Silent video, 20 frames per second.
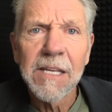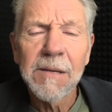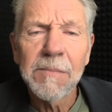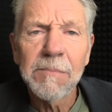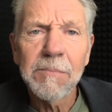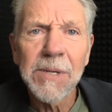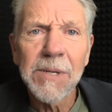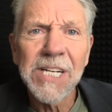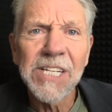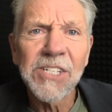
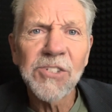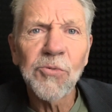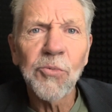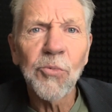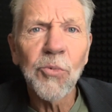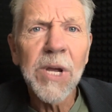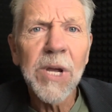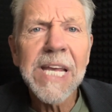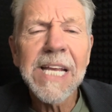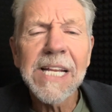But it's
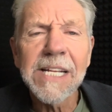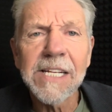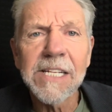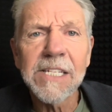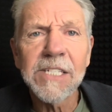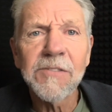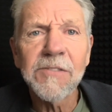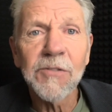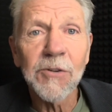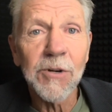
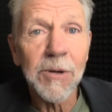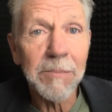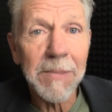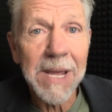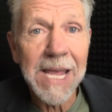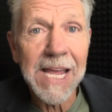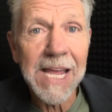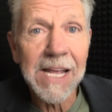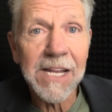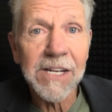weakness for a
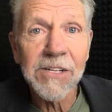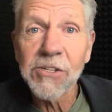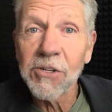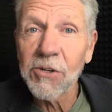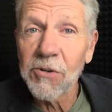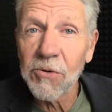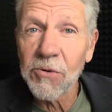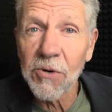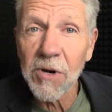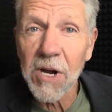man to
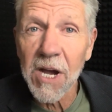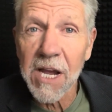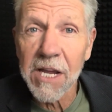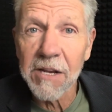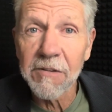cry